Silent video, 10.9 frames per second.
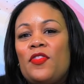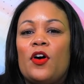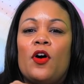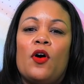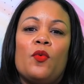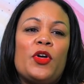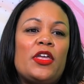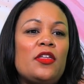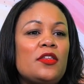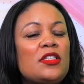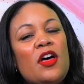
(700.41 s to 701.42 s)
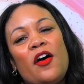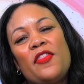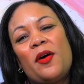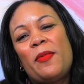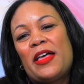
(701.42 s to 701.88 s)
The wheels
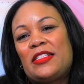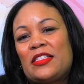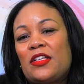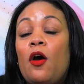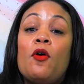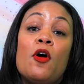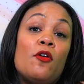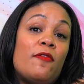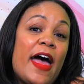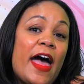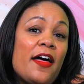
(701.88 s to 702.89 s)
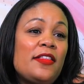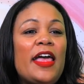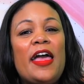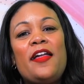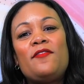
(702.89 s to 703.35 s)
on the bus go round
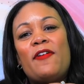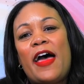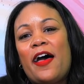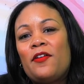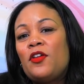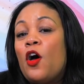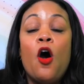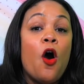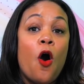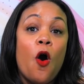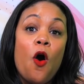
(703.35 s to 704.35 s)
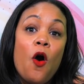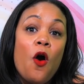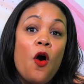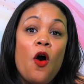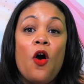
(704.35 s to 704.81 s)
and round,
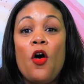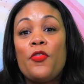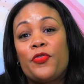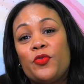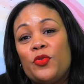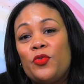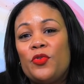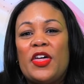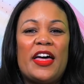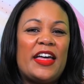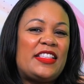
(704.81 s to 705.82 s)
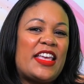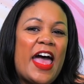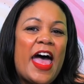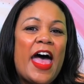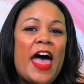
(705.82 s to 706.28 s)
all through the
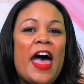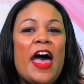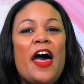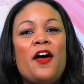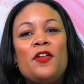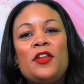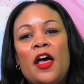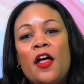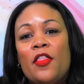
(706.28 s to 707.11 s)
town.